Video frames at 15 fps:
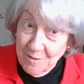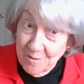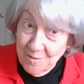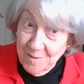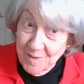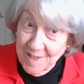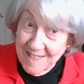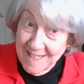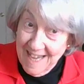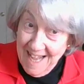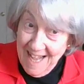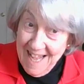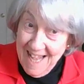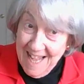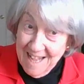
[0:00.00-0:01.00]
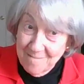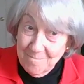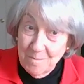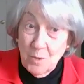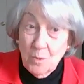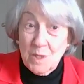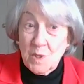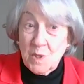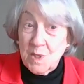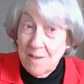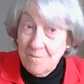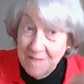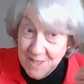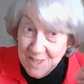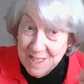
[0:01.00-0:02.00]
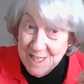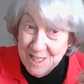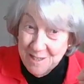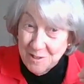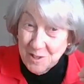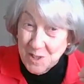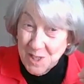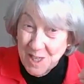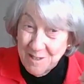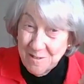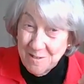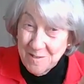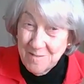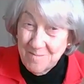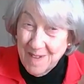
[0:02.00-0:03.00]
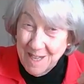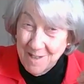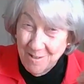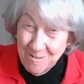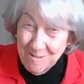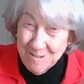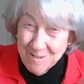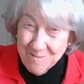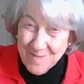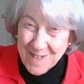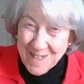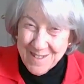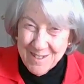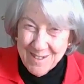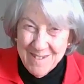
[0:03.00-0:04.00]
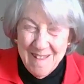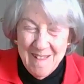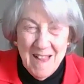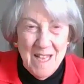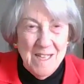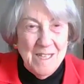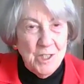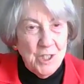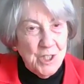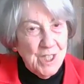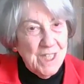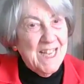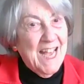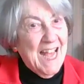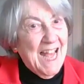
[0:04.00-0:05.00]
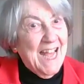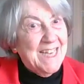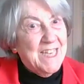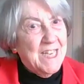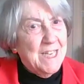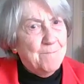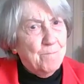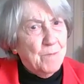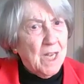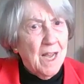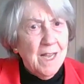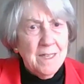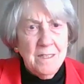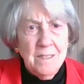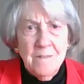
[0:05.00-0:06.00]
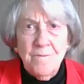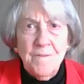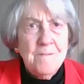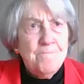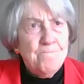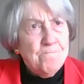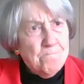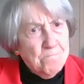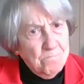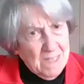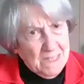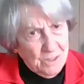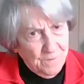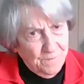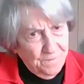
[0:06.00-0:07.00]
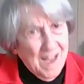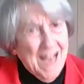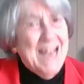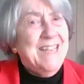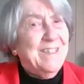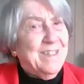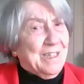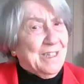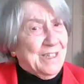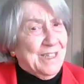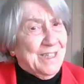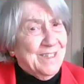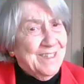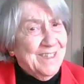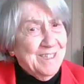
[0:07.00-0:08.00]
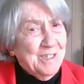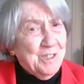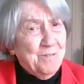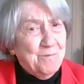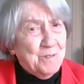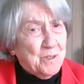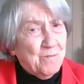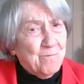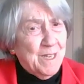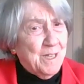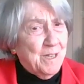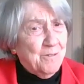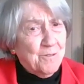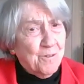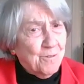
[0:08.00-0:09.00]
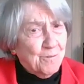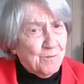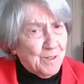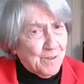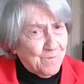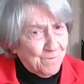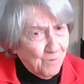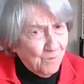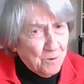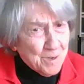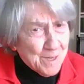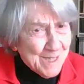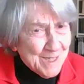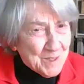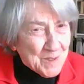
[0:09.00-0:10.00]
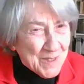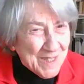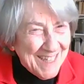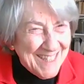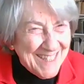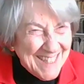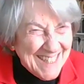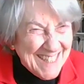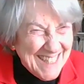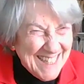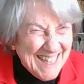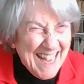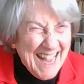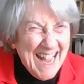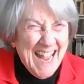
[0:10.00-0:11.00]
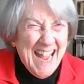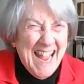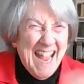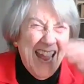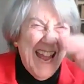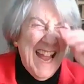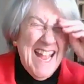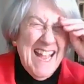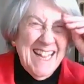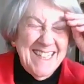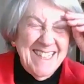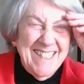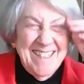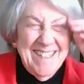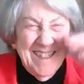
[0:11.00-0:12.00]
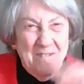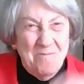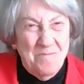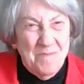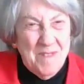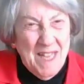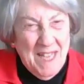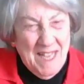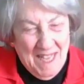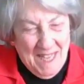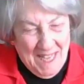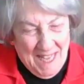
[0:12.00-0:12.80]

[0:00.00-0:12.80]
younger than I am, who is 17 years younger than my older brother, she had him kind of defiantly. She was already in her early 40s. And